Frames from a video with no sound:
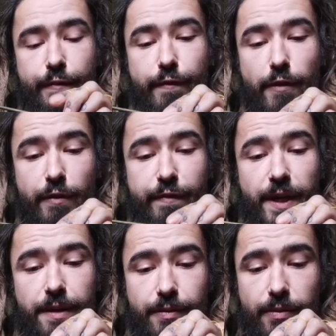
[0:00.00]
four
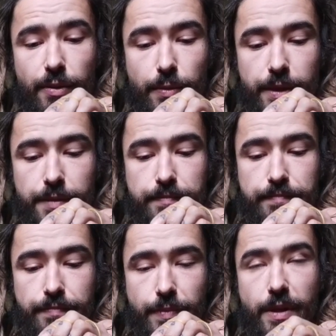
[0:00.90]
fingers to it.
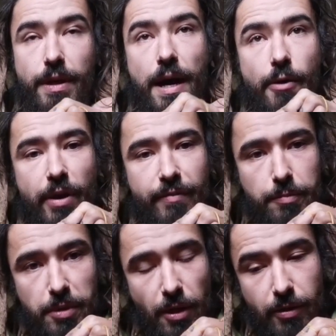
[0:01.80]

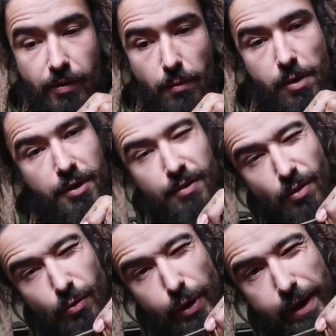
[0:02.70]
However, because I want
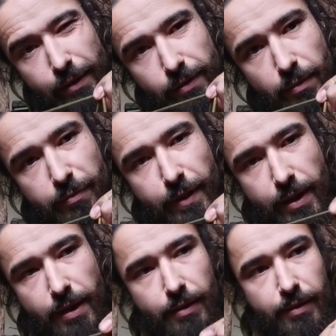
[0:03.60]
to create
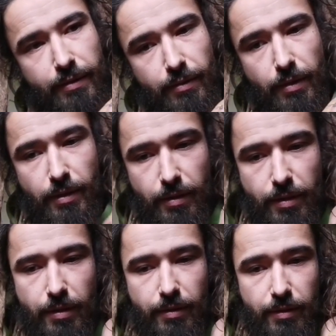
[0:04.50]
something that is
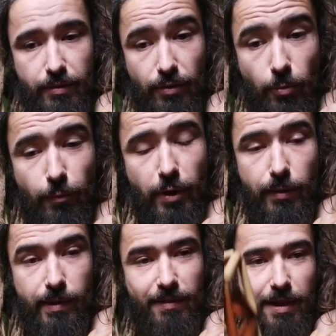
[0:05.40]
the two
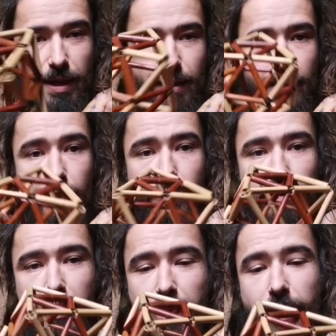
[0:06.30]
frequency 8
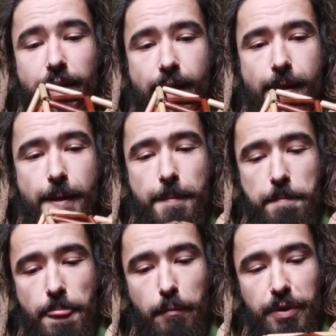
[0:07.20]
eyes,
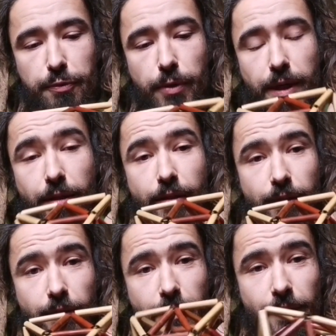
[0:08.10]
between
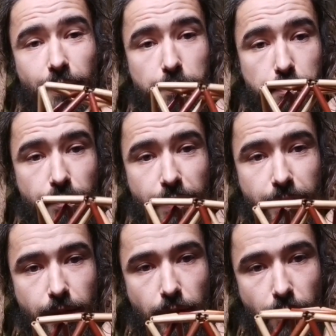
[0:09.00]
the
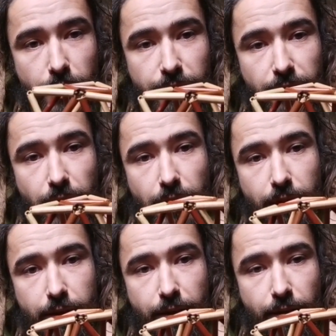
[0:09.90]
you can see
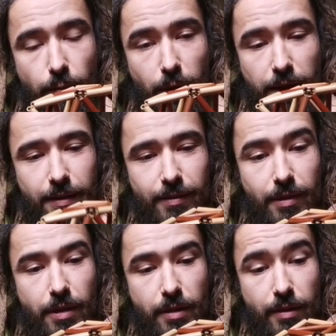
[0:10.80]
here that one can
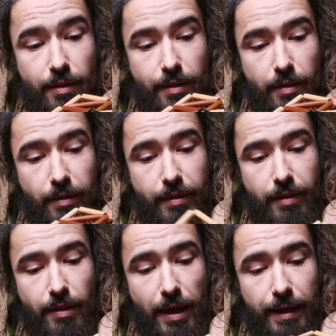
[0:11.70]
see the, the,
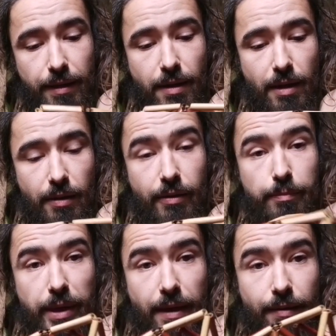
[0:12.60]
the light color
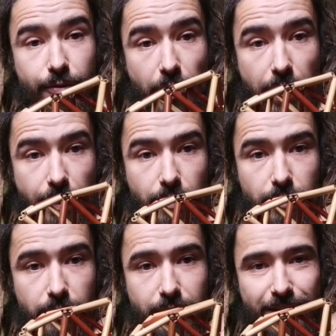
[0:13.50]
big
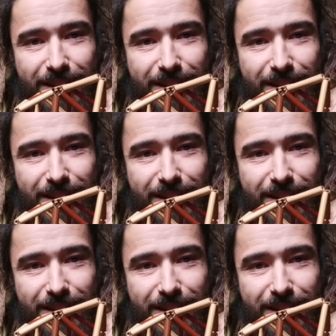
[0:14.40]
triangle